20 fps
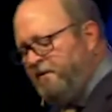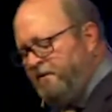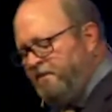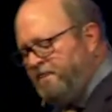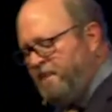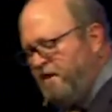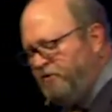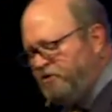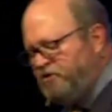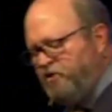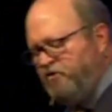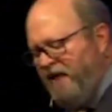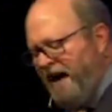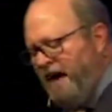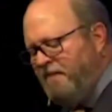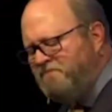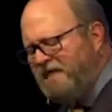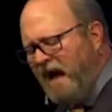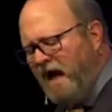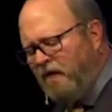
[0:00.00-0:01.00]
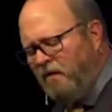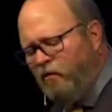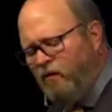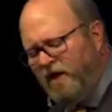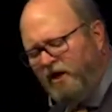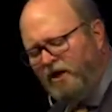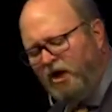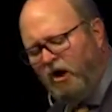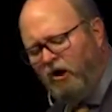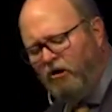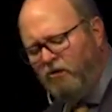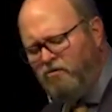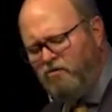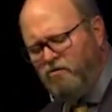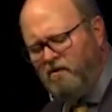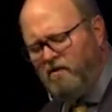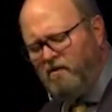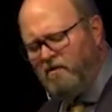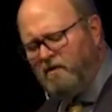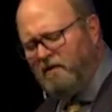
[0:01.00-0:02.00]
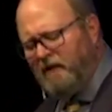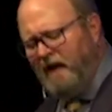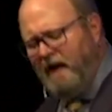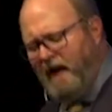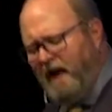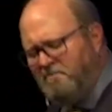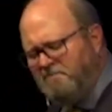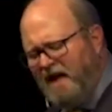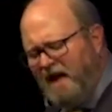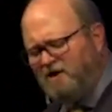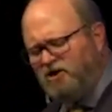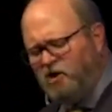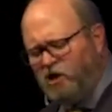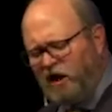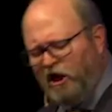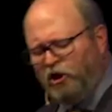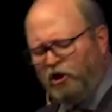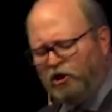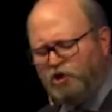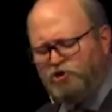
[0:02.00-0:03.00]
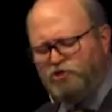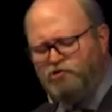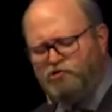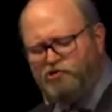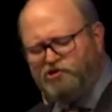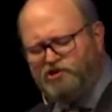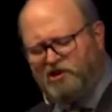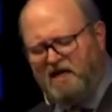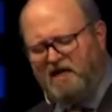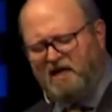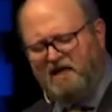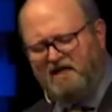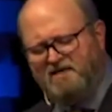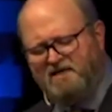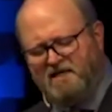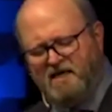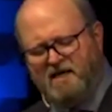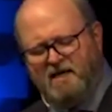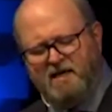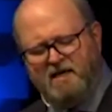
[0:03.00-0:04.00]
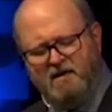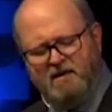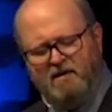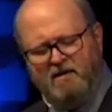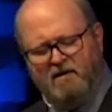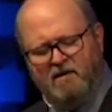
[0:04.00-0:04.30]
Number two, I'm not a widow. I'm not going to lose anything.